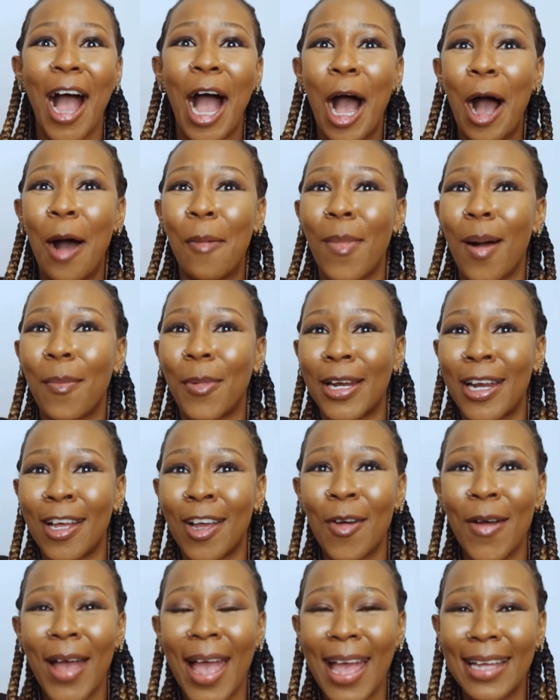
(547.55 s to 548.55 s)
I'm gonna
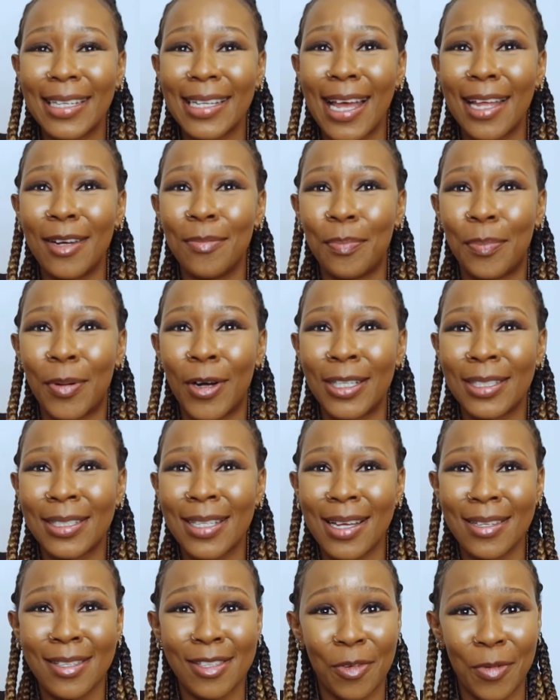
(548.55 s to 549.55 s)
go ahead and
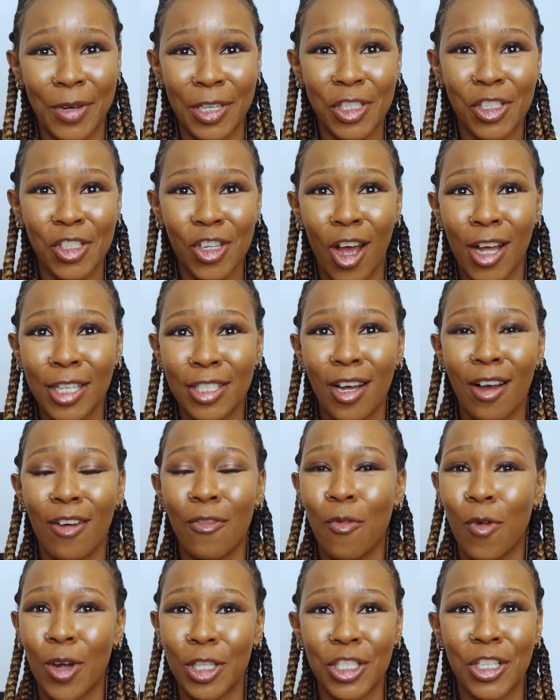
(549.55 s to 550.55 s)
put a screenshot
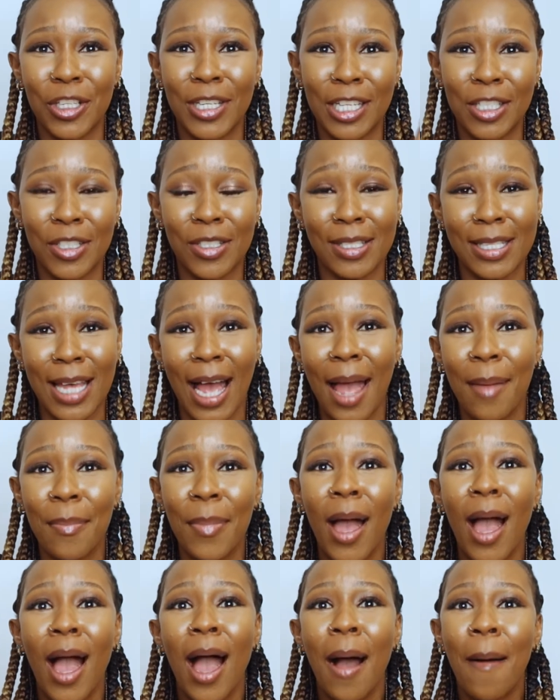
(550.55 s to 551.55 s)
of what you need to
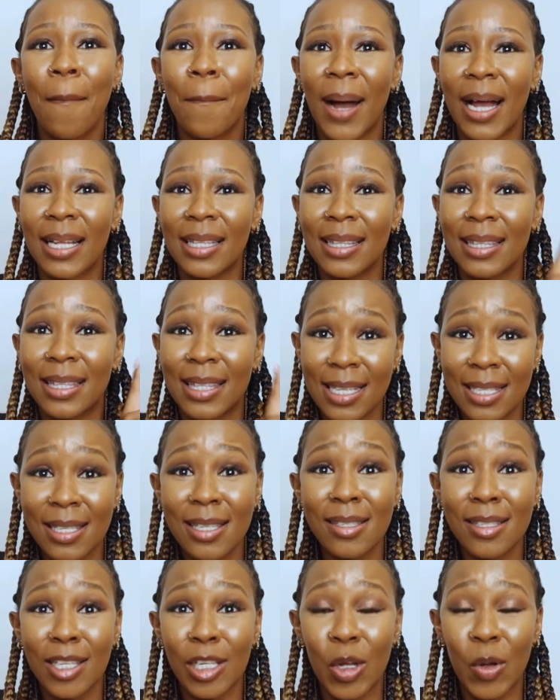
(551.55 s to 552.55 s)
type, but
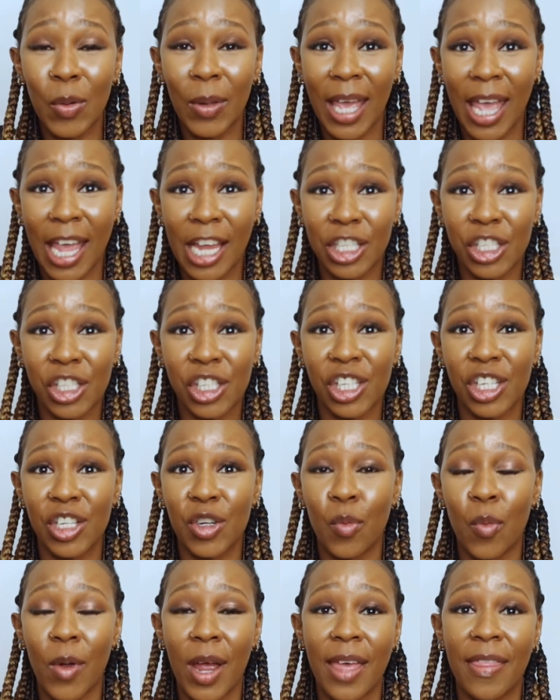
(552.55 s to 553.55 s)
this is the
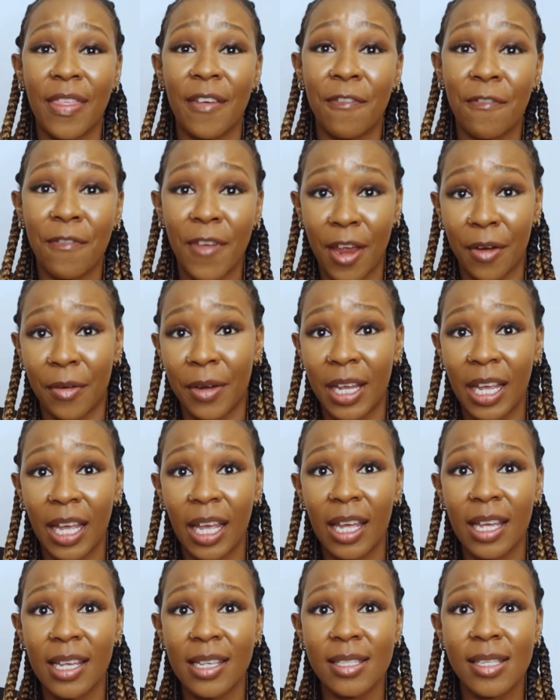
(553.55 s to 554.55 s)
location where the ferry
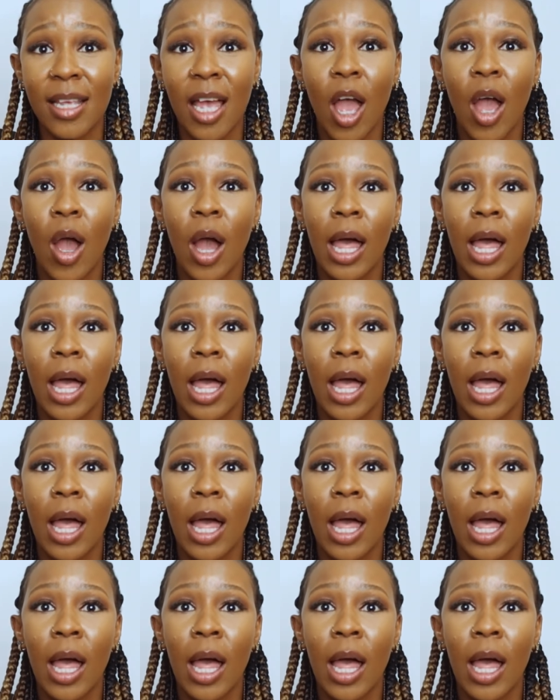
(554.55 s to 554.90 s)
is.